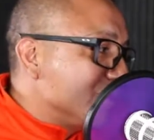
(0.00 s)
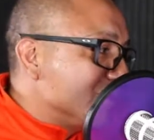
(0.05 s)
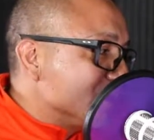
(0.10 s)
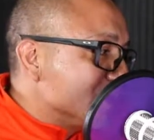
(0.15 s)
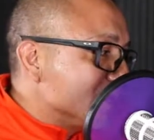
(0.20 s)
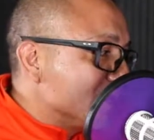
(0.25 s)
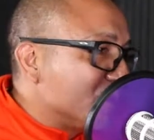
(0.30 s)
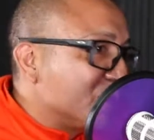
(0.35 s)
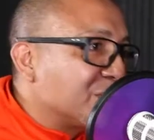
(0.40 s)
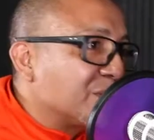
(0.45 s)

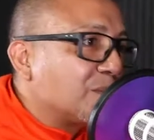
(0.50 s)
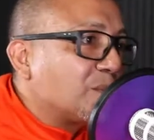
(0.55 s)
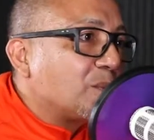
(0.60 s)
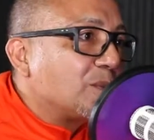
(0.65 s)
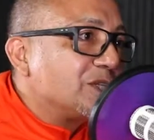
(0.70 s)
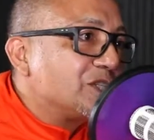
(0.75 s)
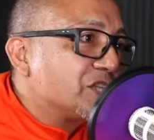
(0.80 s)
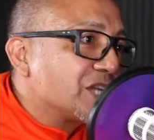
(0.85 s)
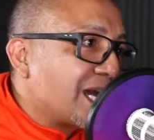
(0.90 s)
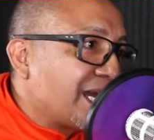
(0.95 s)
some of the
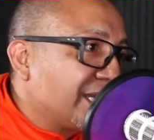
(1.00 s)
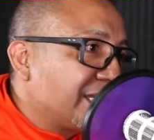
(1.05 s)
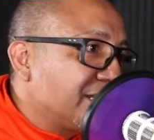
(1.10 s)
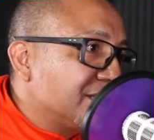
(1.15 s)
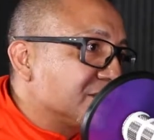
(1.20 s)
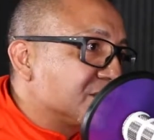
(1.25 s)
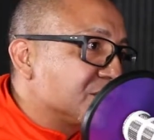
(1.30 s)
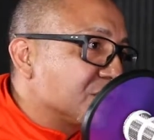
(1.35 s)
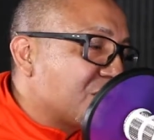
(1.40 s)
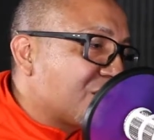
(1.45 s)

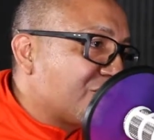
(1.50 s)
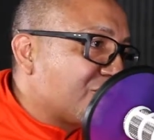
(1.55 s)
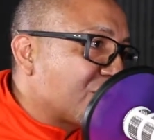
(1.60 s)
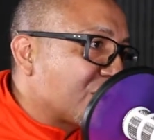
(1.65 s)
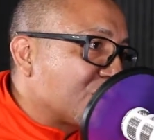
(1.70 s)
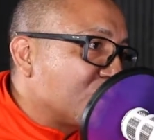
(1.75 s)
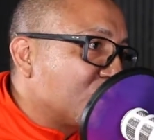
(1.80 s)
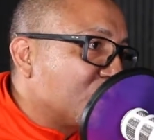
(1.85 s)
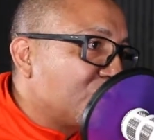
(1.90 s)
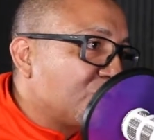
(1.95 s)
giants of
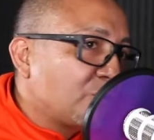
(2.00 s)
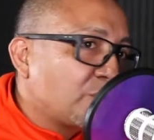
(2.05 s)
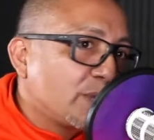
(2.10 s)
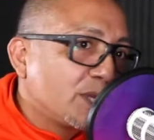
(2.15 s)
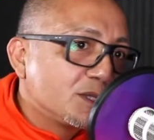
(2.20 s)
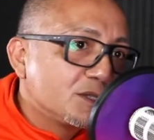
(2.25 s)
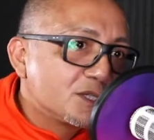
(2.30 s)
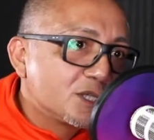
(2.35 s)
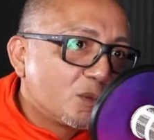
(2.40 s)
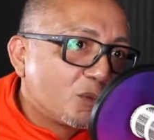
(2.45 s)
our
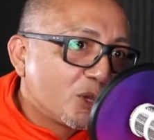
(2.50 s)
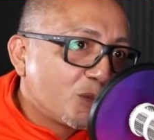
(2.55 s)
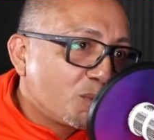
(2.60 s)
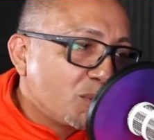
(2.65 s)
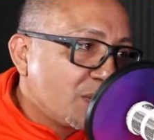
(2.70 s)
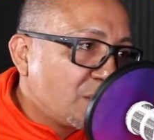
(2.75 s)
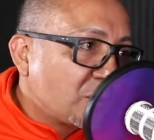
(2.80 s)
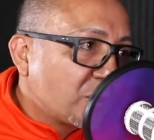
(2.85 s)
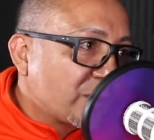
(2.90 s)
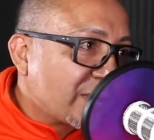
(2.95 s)
movement, some of the
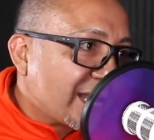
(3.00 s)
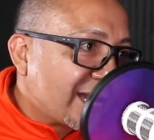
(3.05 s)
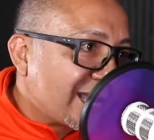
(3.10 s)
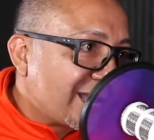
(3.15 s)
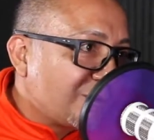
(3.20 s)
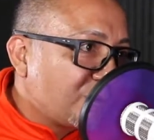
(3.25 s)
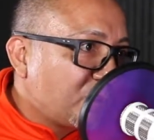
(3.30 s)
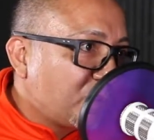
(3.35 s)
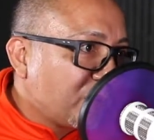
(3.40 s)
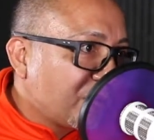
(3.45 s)
people that
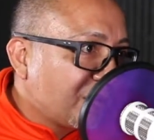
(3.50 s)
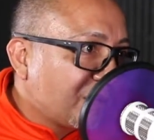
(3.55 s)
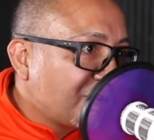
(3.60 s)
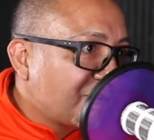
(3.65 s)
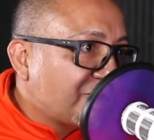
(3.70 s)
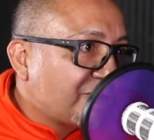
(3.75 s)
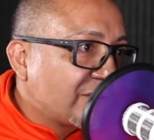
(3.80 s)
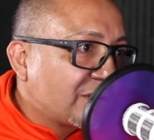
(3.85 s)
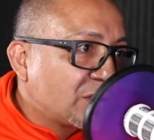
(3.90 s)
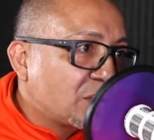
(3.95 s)
have been
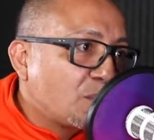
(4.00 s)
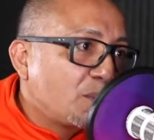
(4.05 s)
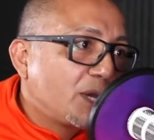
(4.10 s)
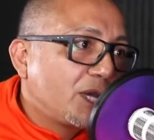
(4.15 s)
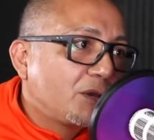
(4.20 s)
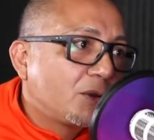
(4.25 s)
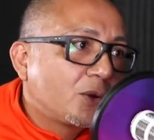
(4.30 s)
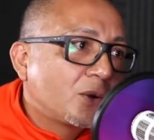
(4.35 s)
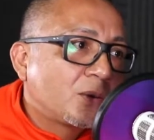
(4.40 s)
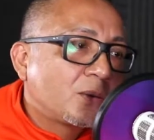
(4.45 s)

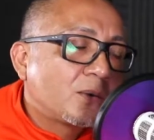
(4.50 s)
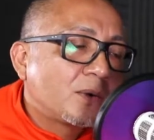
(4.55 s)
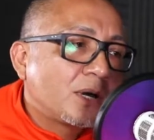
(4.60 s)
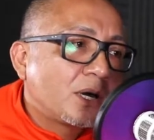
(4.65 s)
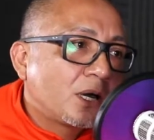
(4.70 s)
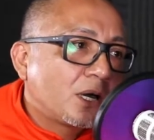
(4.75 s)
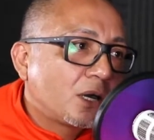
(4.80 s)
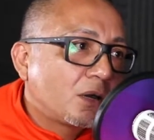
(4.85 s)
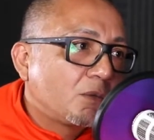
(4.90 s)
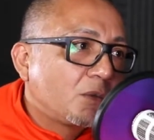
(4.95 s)
fundamental
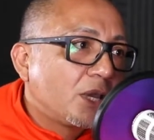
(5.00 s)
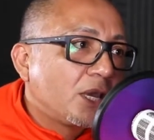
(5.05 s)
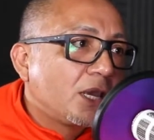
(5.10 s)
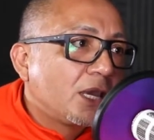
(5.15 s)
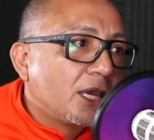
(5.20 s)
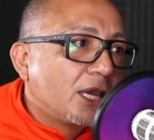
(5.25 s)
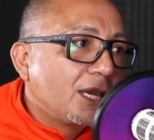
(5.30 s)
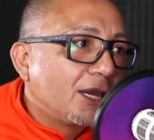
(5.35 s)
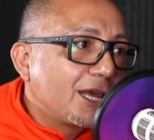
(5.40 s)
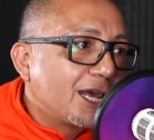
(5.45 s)

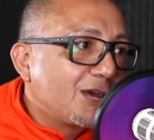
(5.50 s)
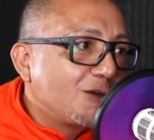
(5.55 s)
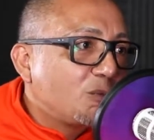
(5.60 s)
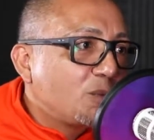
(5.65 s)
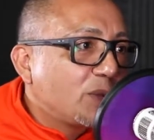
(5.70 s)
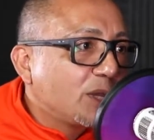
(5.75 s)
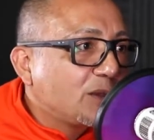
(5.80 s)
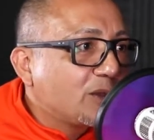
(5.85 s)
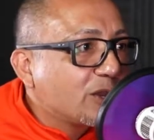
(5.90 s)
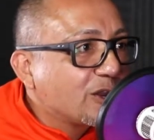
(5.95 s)
and
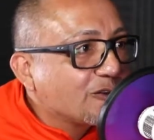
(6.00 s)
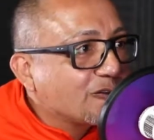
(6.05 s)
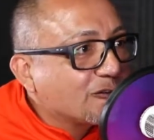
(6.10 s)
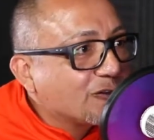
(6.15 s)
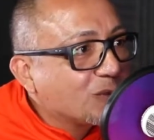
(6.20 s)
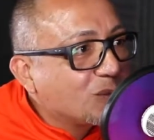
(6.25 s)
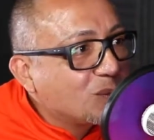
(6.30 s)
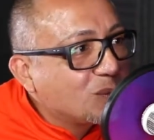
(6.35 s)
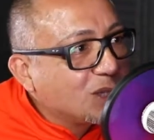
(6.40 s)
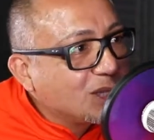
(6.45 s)
have been there
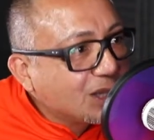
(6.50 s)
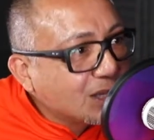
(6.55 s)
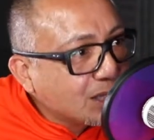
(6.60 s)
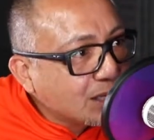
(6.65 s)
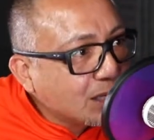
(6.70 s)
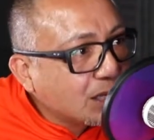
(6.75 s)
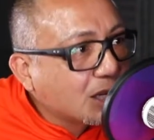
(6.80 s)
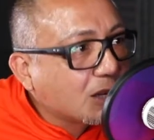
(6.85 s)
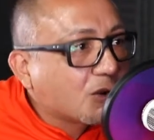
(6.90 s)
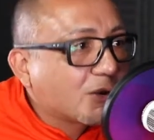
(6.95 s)
from the
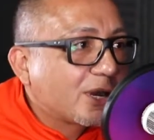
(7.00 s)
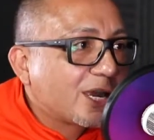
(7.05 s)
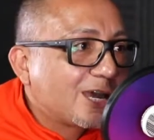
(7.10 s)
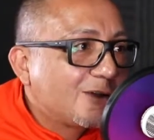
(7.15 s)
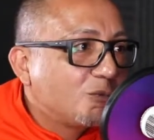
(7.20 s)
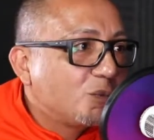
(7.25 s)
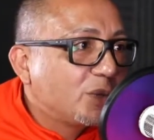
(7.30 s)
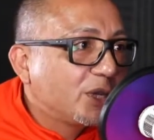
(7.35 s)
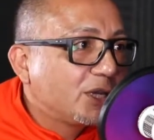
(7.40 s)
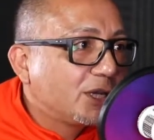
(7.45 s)
beginning or
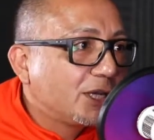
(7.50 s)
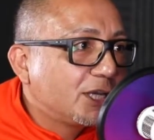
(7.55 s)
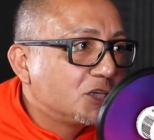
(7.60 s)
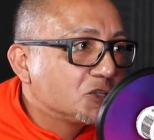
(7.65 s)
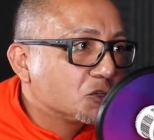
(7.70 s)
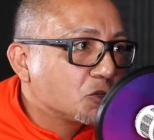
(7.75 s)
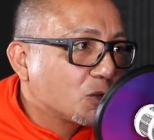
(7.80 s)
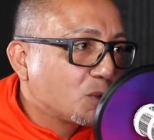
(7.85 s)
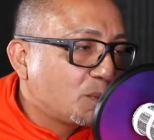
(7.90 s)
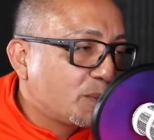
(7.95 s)
have been
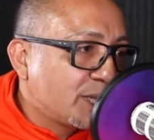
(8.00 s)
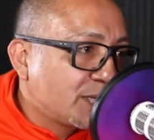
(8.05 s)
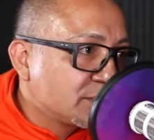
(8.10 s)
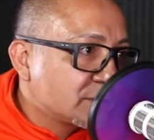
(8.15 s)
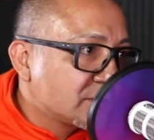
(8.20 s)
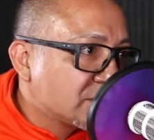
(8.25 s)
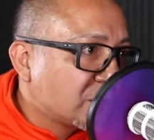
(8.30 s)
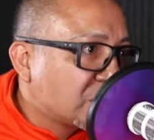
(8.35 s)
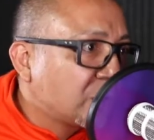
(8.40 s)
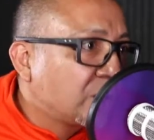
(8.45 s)

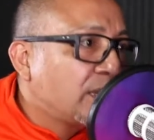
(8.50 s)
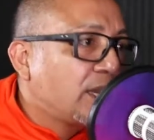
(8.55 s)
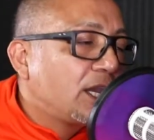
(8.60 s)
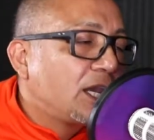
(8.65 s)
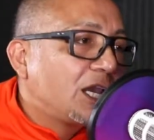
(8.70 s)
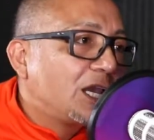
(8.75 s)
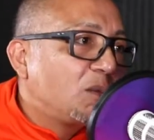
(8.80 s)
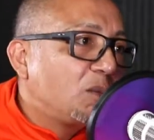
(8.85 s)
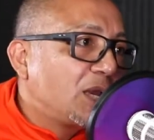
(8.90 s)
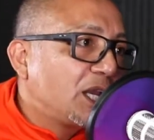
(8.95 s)
instrumental
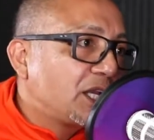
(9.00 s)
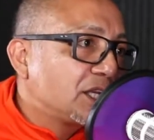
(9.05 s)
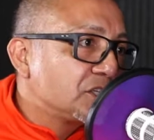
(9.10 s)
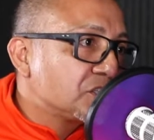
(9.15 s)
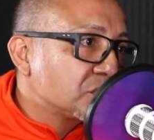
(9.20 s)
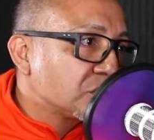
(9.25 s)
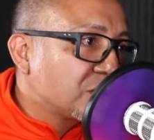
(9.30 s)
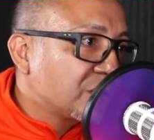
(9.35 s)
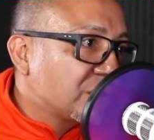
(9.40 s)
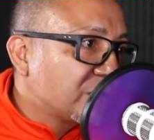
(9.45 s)
in making
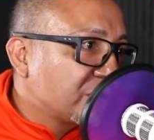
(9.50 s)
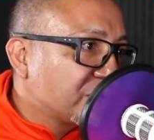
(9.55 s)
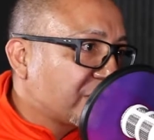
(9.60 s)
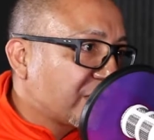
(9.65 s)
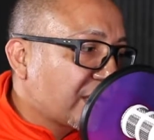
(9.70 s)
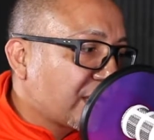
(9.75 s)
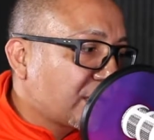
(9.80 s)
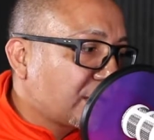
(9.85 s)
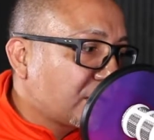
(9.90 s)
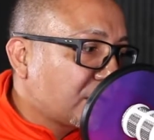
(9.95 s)
sure
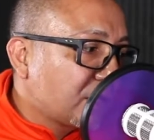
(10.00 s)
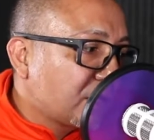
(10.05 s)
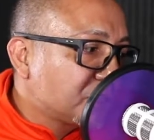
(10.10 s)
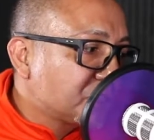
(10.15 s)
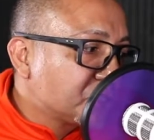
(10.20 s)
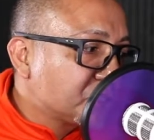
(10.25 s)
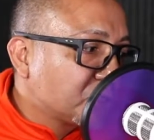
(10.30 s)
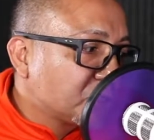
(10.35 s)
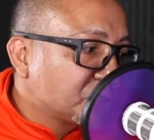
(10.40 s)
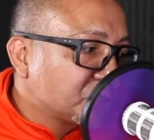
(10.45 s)

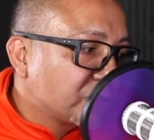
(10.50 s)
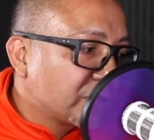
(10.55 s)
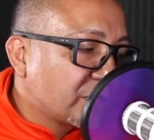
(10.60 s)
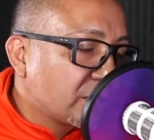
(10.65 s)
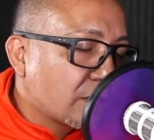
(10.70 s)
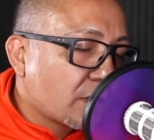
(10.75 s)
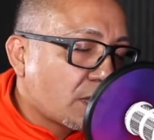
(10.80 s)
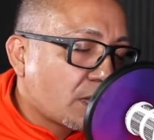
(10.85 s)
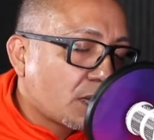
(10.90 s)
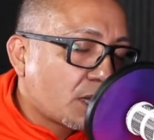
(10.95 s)
that
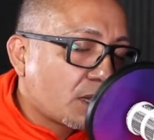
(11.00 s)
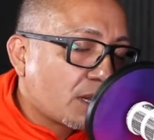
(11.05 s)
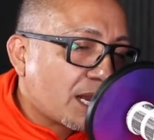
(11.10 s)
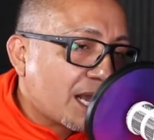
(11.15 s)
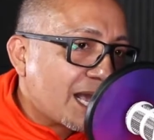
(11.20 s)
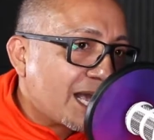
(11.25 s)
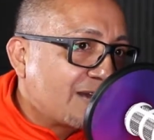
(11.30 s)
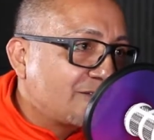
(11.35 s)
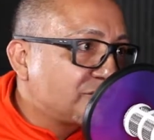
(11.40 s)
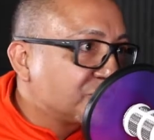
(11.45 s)
children
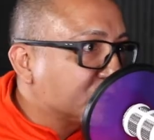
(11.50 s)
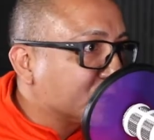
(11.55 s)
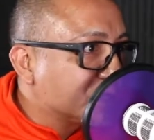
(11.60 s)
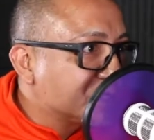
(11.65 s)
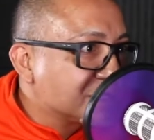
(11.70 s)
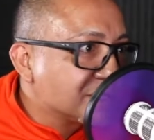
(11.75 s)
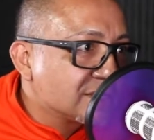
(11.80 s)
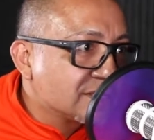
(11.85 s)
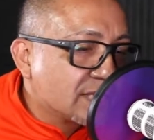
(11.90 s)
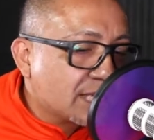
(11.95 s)
have
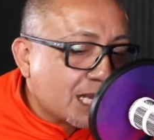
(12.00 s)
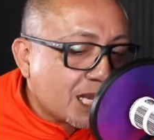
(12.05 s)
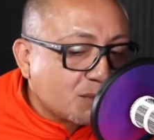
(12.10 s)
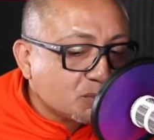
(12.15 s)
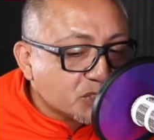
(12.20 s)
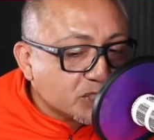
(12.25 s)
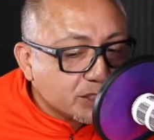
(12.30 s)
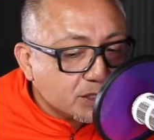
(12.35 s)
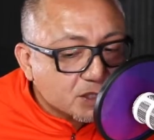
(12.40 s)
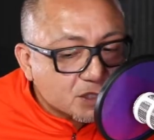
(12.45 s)
choices and
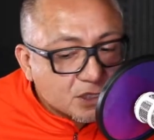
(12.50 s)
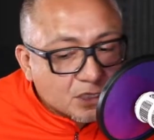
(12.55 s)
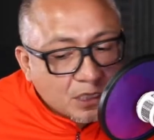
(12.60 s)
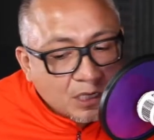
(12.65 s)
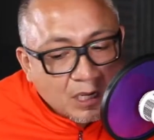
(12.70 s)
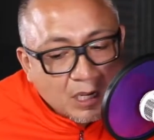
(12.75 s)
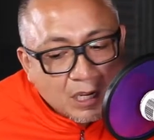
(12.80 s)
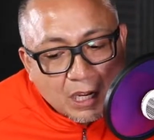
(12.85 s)
options.